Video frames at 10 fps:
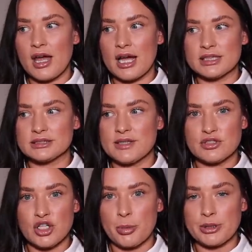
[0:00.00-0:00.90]
and they've
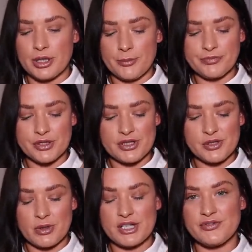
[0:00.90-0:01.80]
just copied them. So
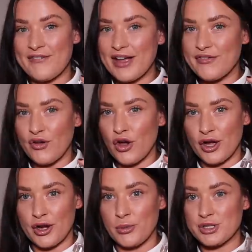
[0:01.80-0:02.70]
this one is
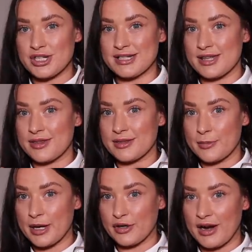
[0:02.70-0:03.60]
540, which is the
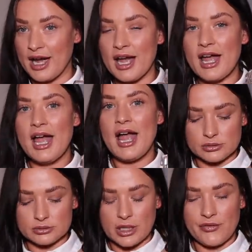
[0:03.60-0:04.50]
Baccarat.
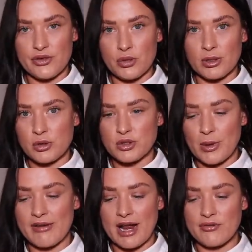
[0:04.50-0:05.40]
If you wanted to
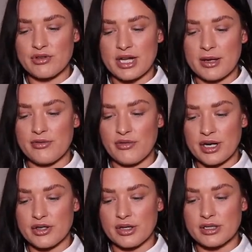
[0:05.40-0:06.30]
wear an everyday
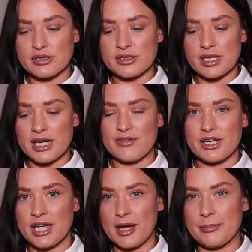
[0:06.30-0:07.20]
fragrance and have it
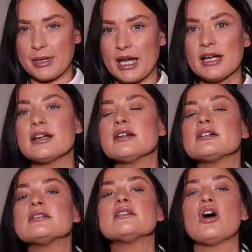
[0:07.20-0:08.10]
in your handbag,
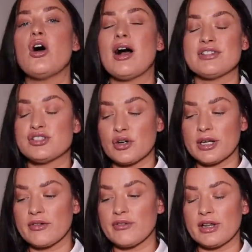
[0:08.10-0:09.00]
or have a
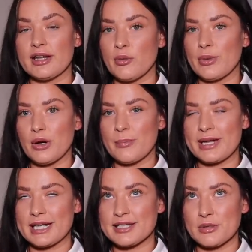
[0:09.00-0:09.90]
stocking filler, like me
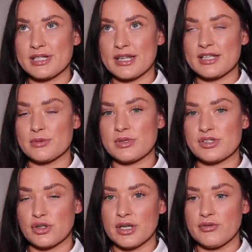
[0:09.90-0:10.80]
and Auntie always get these
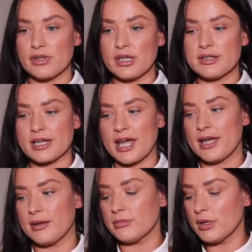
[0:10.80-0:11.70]
stocking fillers. I get
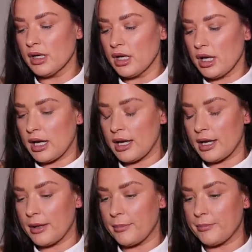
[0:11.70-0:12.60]
him,
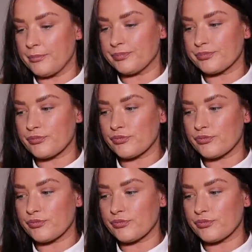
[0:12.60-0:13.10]
I